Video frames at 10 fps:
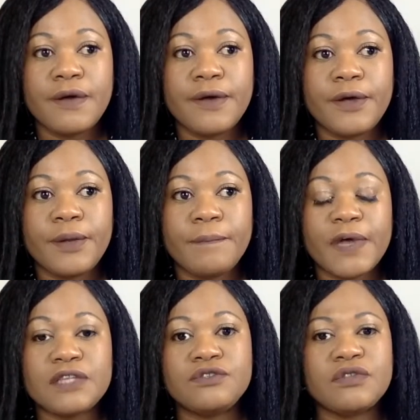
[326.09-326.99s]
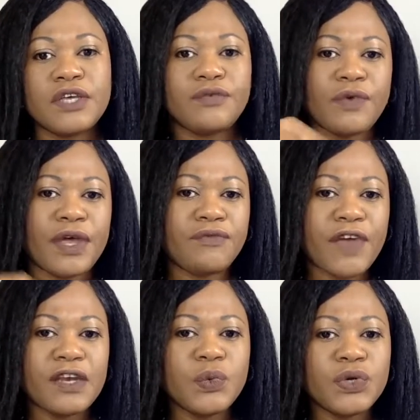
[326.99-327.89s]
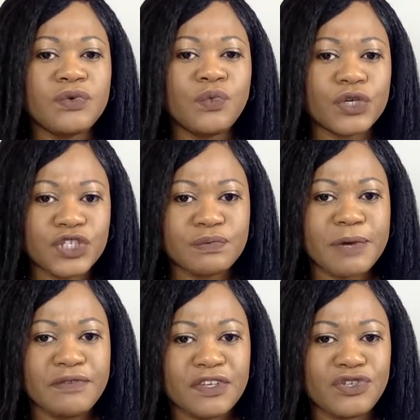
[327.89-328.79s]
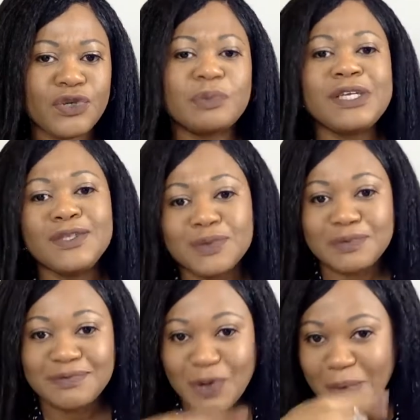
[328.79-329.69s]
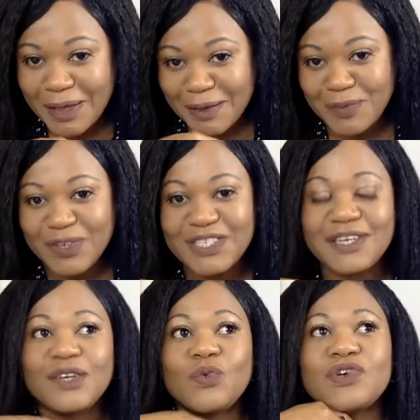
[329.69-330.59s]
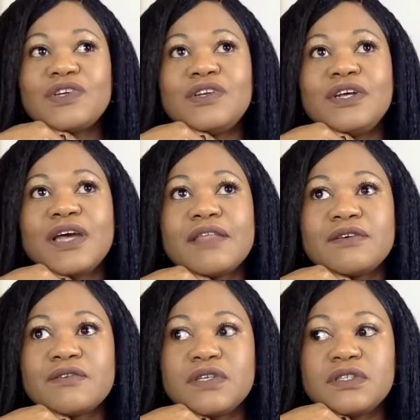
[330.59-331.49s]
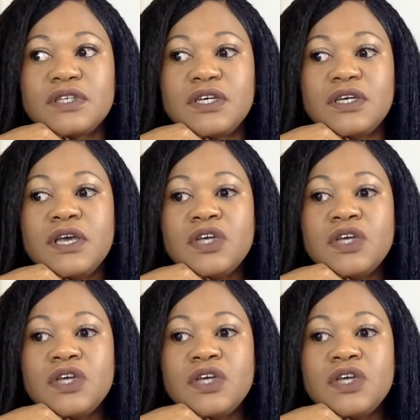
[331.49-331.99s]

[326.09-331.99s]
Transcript: Um, as if, if, anyone watched my video, please go back and watch it. The one Agatha Christie,